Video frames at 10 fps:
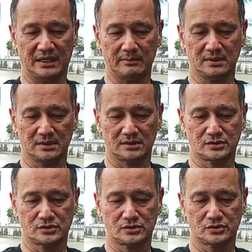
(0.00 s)
Bible is
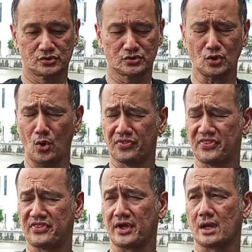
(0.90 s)
so
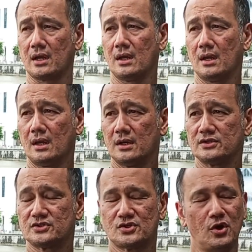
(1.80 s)
thick,
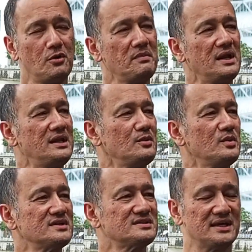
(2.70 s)
so many
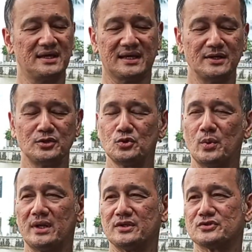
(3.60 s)
words, and I can't do
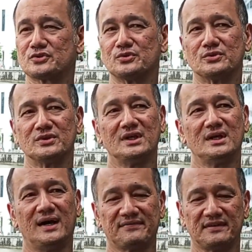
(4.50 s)
well in school.
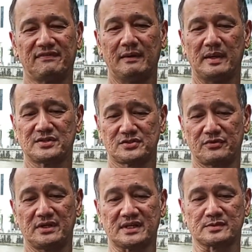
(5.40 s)
After 5 pages of reading